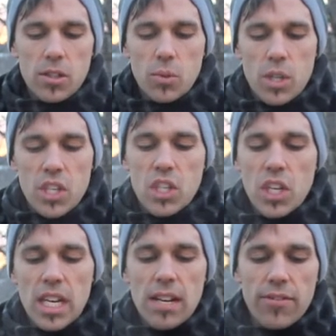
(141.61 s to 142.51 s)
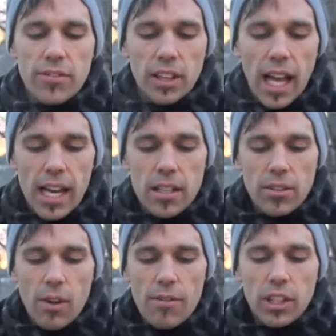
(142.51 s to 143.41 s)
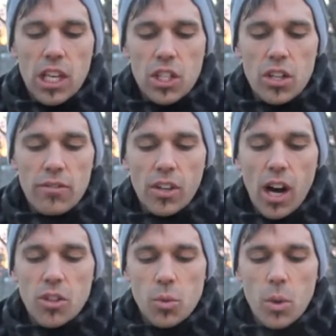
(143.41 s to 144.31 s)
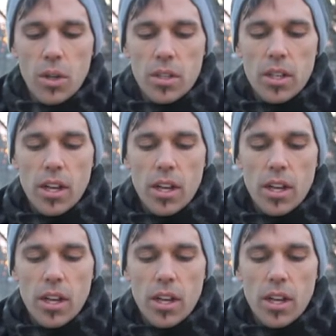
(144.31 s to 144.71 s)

to receive light, the revelation of God's word,